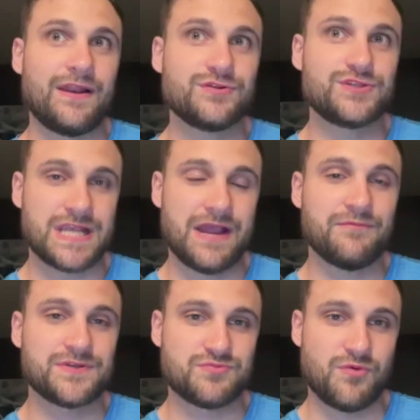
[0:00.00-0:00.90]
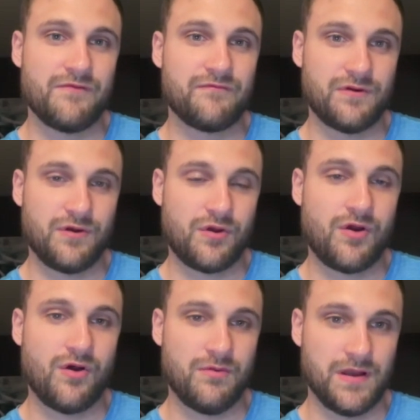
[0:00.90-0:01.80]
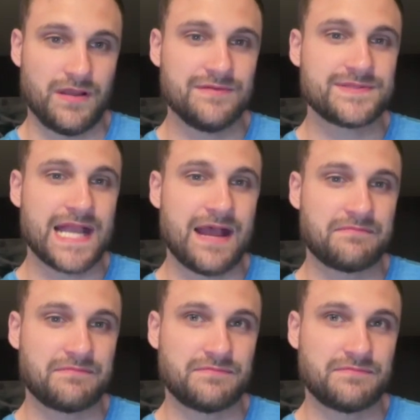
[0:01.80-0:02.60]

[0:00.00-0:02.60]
know Chet was one for Oklahoma. He was top.